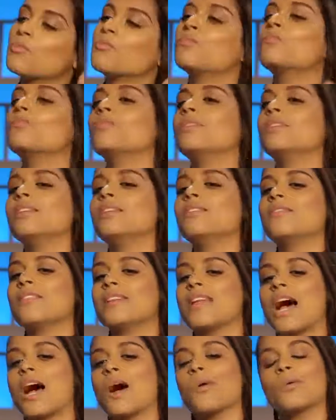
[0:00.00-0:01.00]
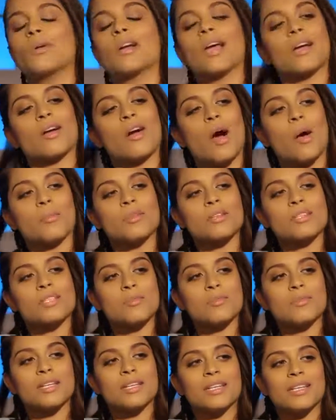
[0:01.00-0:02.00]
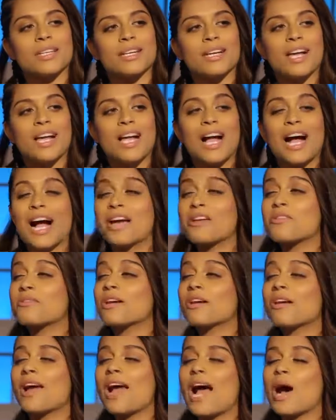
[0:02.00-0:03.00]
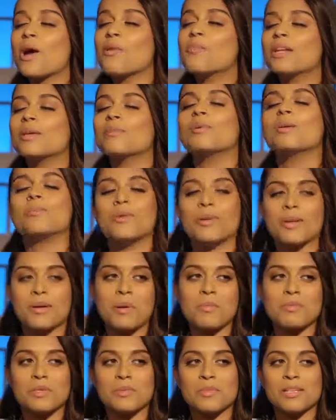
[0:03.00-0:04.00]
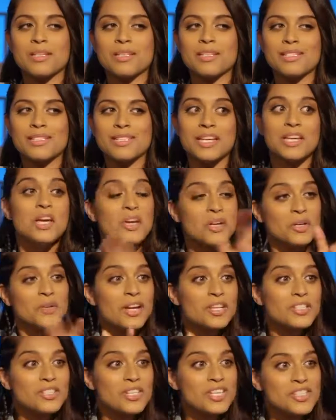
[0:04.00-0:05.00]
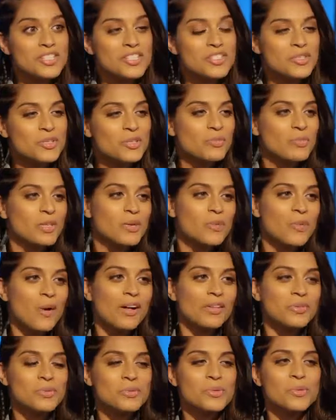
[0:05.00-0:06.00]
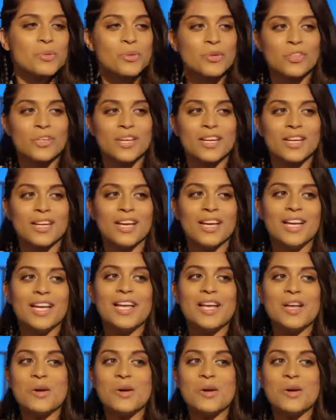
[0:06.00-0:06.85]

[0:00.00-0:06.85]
you know, even now when I accomplish something, I don't care how many people come up to me and say, congratulations, you did really well, this is a cool thing.